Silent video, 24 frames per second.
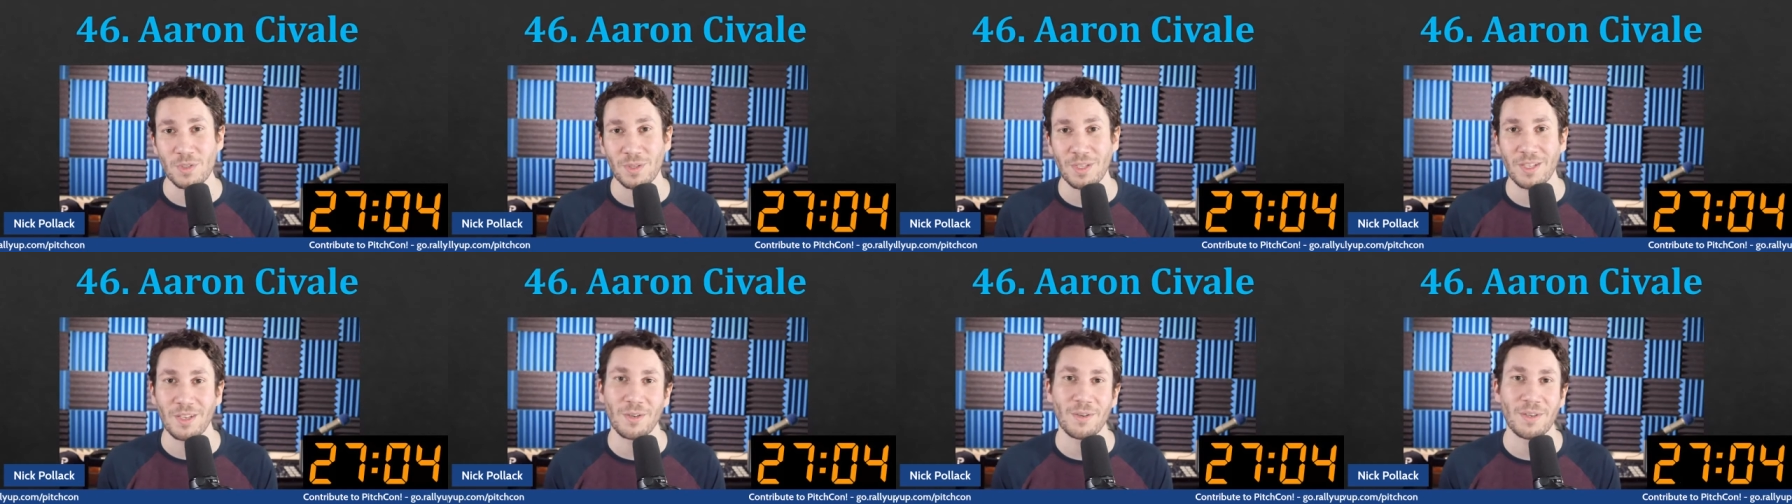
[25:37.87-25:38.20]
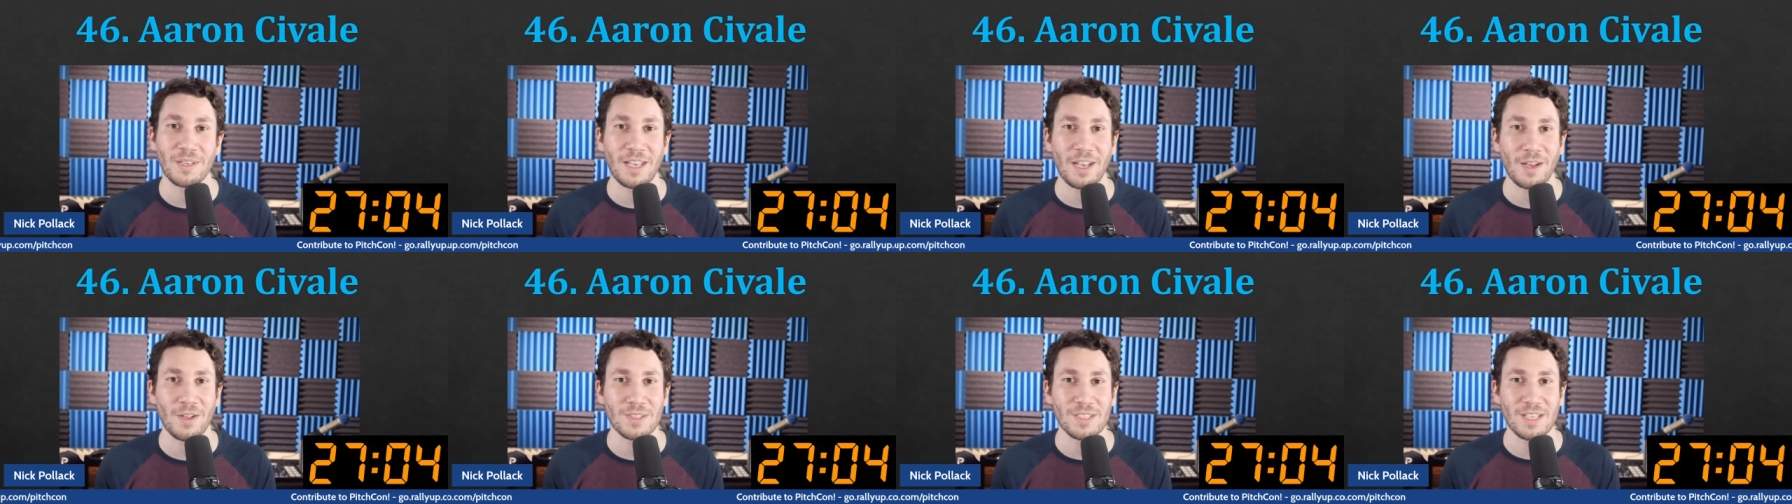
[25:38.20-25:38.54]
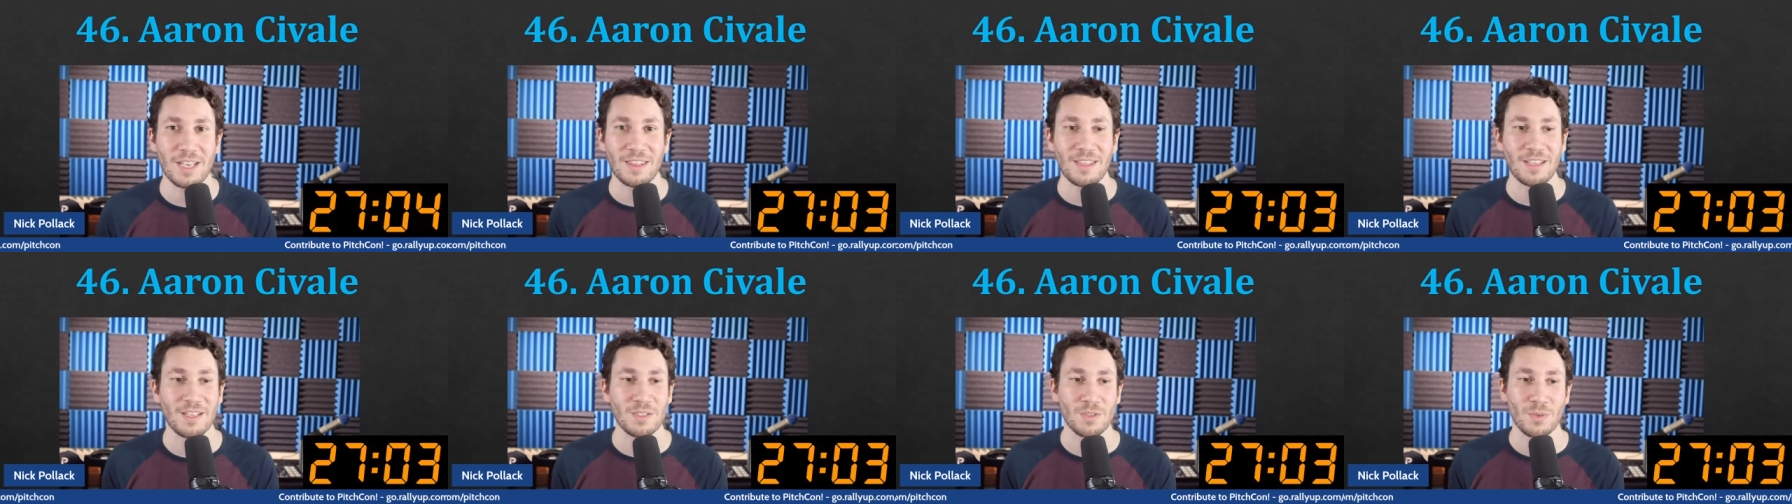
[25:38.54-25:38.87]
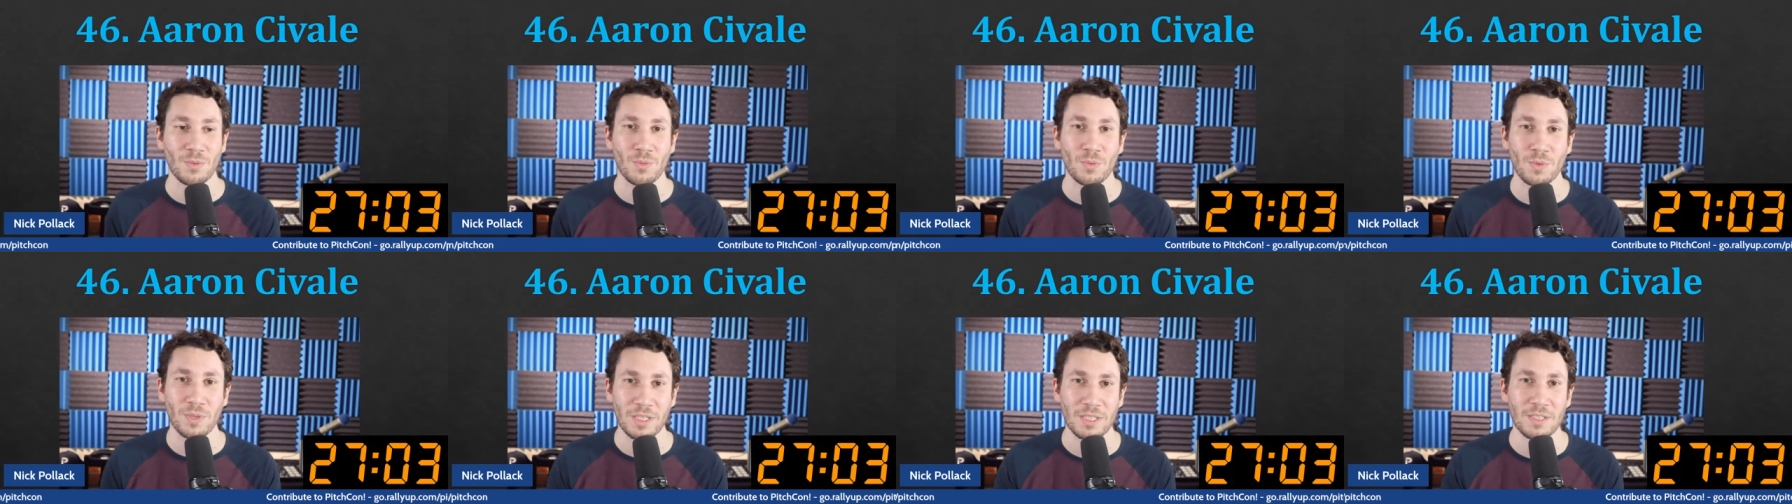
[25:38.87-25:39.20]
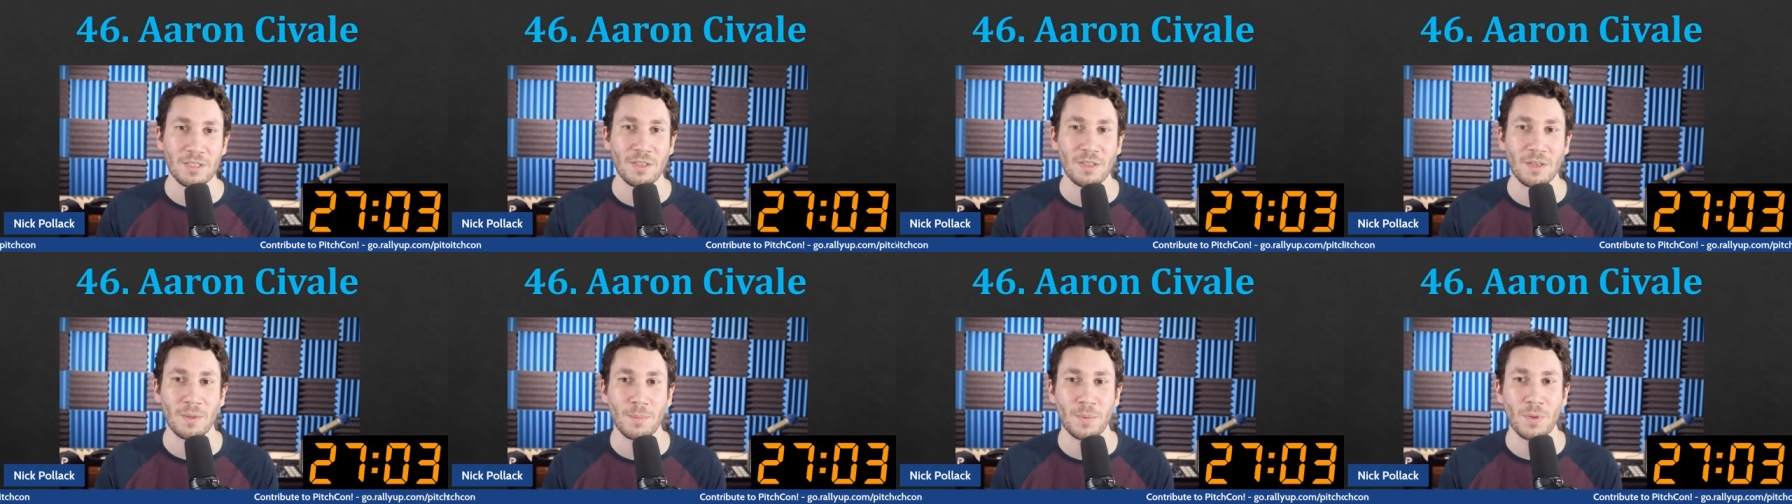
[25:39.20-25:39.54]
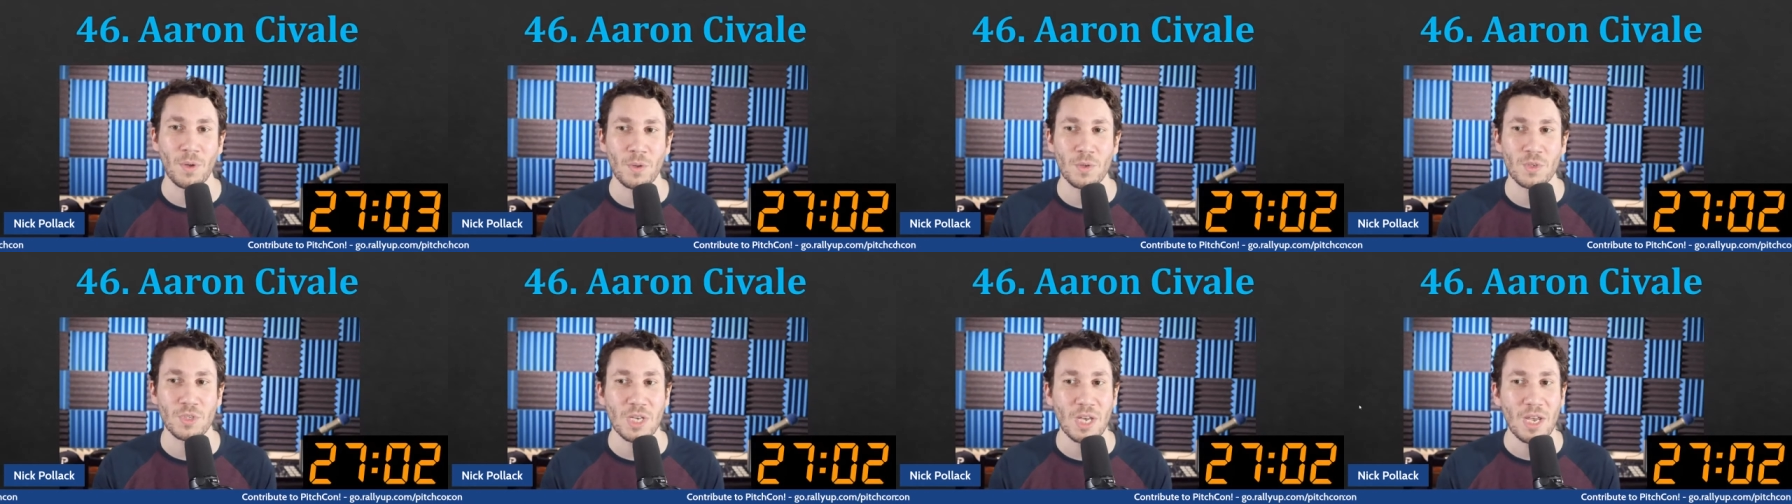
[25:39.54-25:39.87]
later in counts, I think is a really good approach.